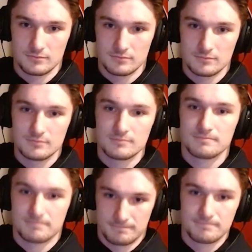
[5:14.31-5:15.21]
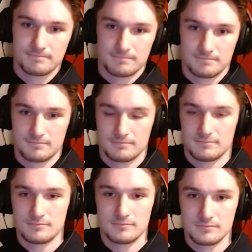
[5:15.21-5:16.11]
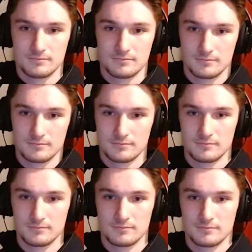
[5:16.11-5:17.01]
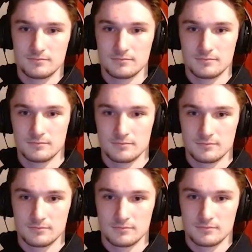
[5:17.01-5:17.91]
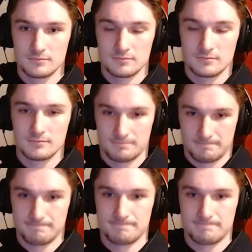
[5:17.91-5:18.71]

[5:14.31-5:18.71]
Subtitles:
The person shown says nothing.